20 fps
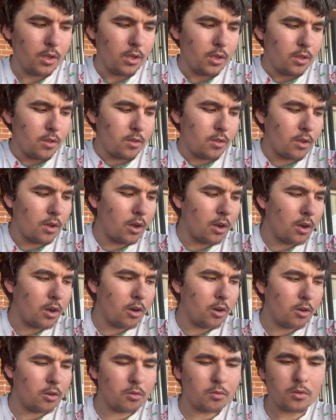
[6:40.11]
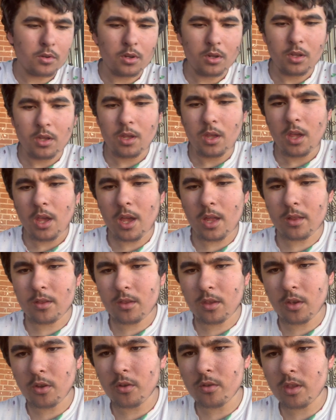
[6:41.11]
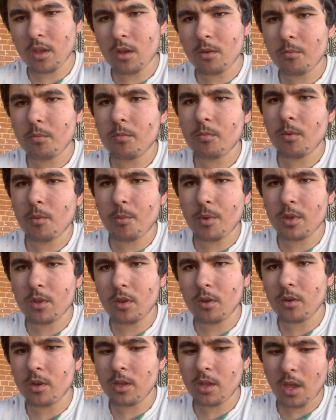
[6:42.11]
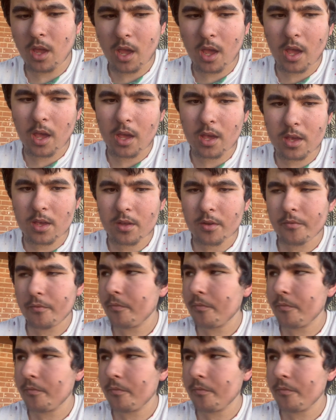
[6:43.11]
So, and Tuesday we'll be doing a.